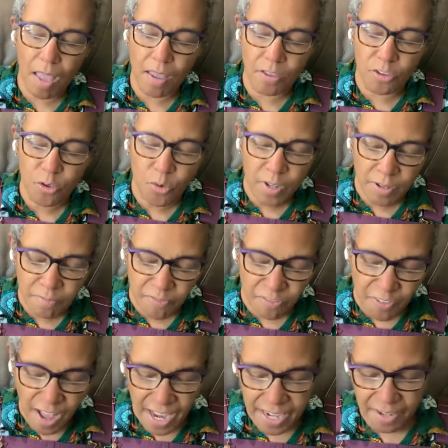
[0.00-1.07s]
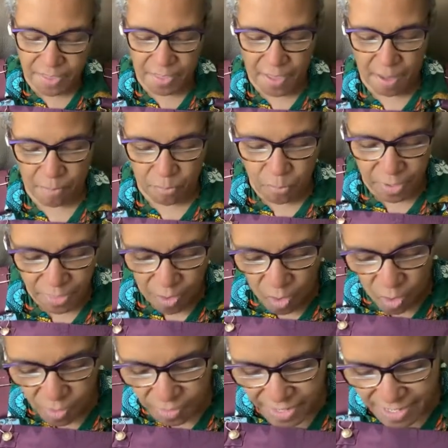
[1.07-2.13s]
you can find them with
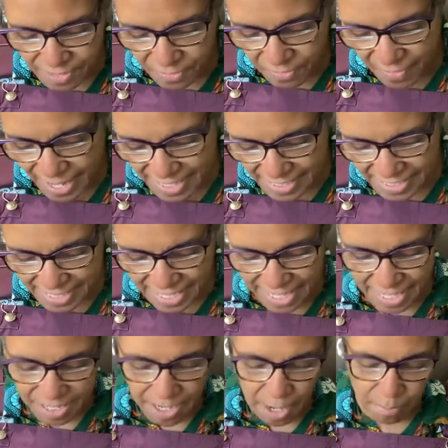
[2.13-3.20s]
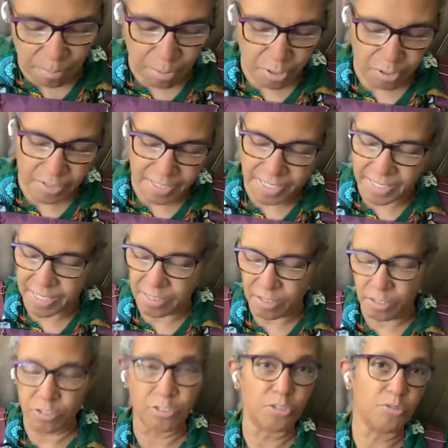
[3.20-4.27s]
all these fancy numbers
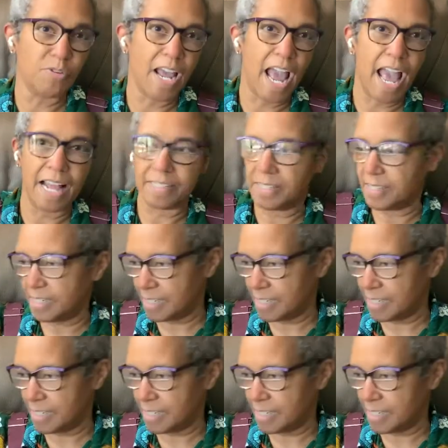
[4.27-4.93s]
and doodads